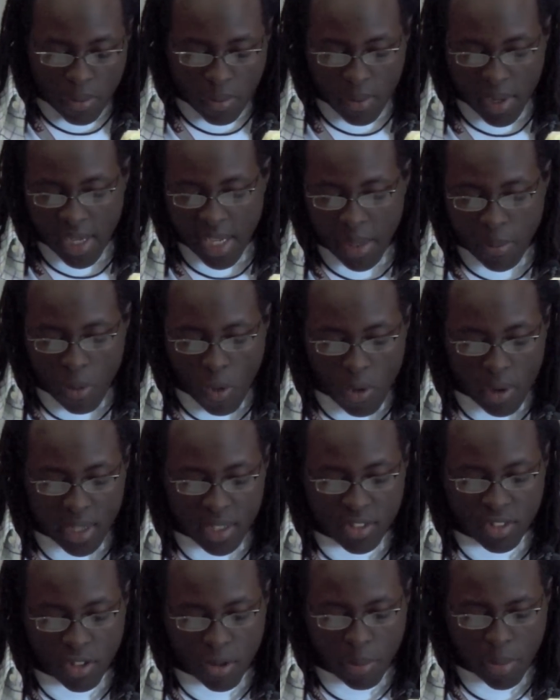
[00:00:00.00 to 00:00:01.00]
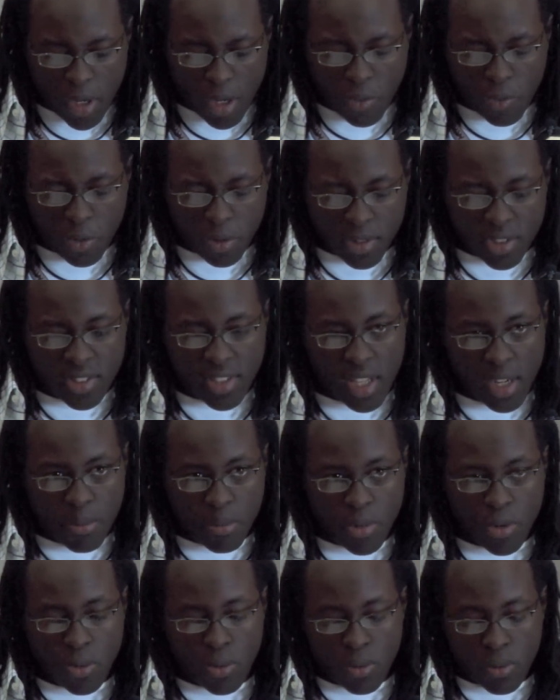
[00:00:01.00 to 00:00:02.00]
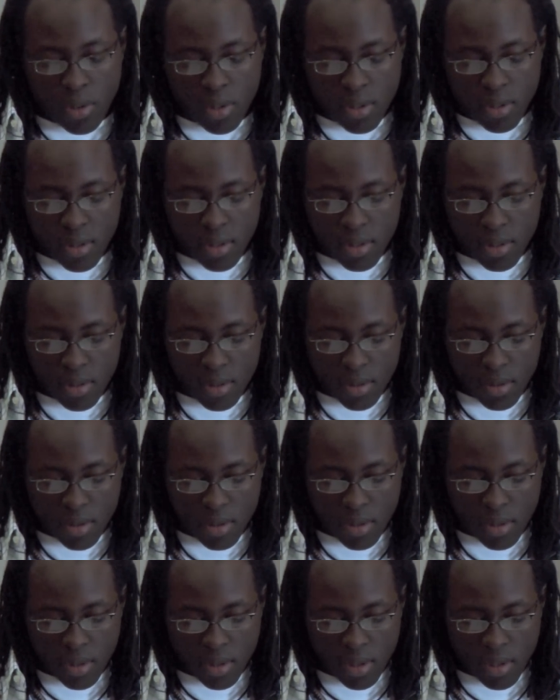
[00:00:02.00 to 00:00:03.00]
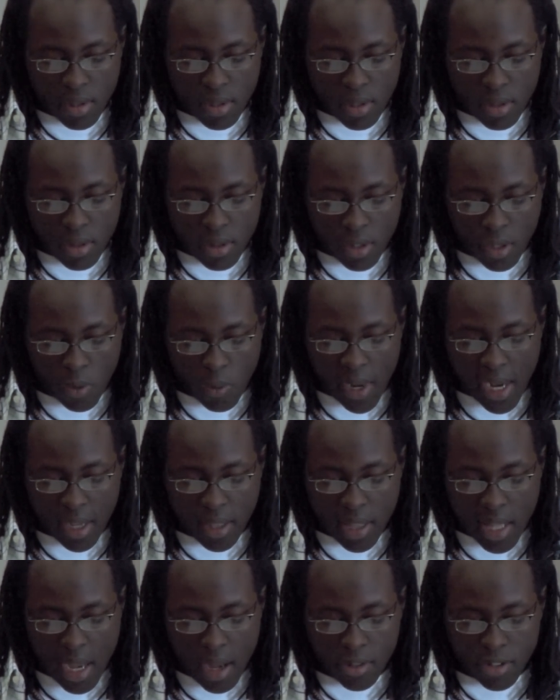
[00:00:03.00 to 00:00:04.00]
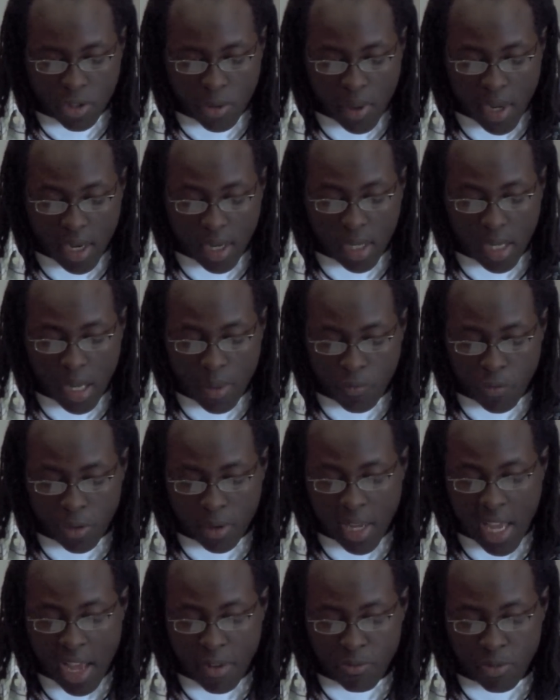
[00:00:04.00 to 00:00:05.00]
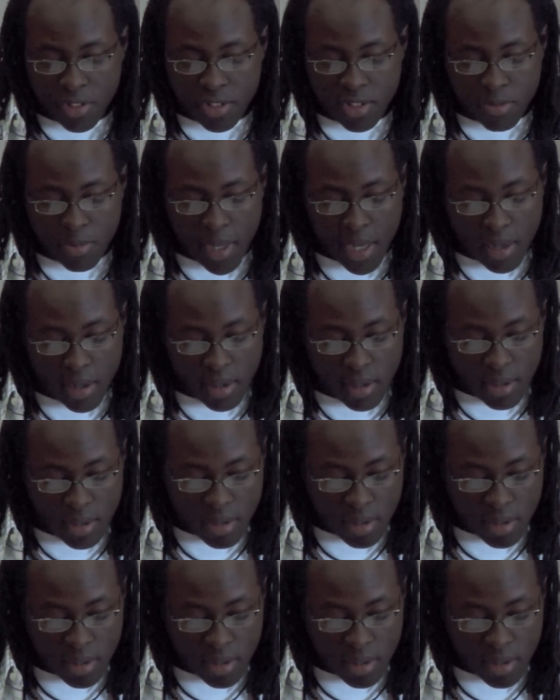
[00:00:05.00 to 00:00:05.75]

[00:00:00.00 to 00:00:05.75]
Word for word: Rainy mornings are beautiful to set a mood. The gray clouds create a comfort atmosphere.